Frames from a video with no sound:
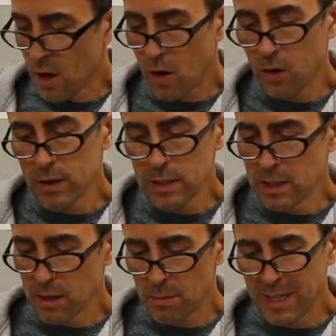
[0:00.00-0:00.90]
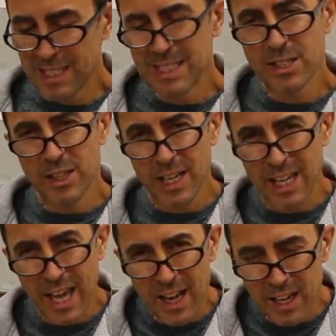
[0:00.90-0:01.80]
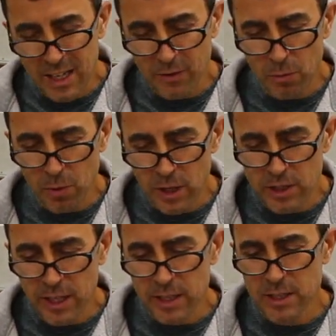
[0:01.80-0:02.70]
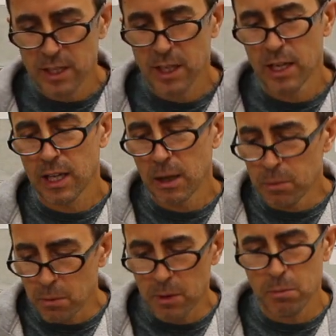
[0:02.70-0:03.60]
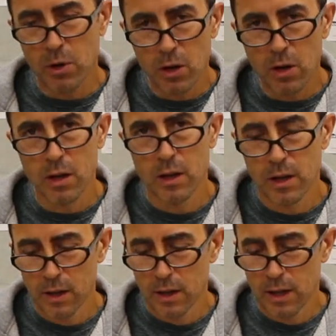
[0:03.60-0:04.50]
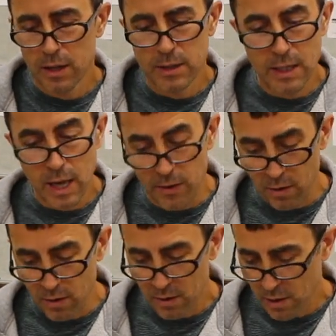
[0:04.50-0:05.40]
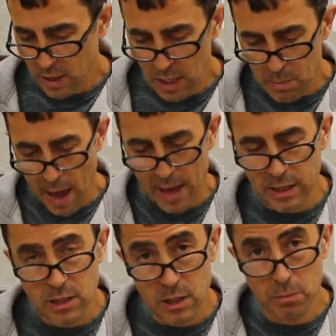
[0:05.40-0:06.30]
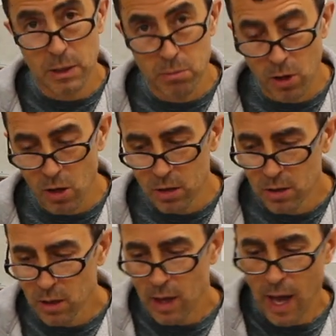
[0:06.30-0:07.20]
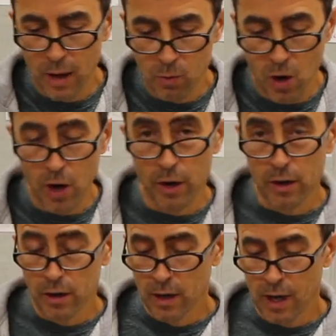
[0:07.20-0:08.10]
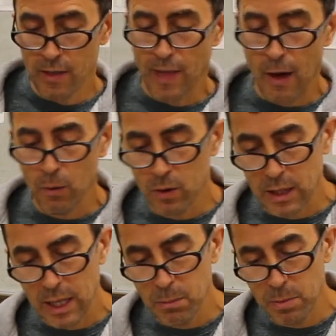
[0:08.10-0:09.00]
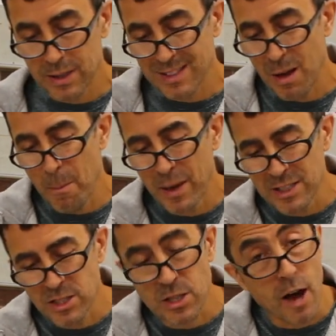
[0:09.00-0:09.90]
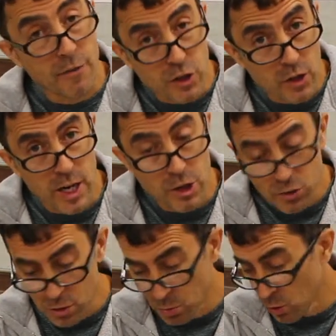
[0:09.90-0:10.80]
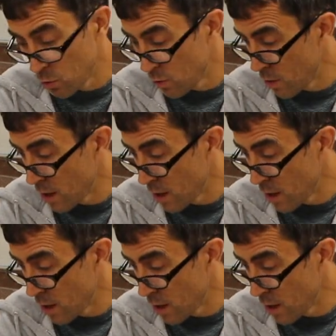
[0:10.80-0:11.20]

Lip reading: all these pieces you're going to get in different projects. Keep them in a ball together and keep adding to the big ball. Add water, and that will keep it much softer and usable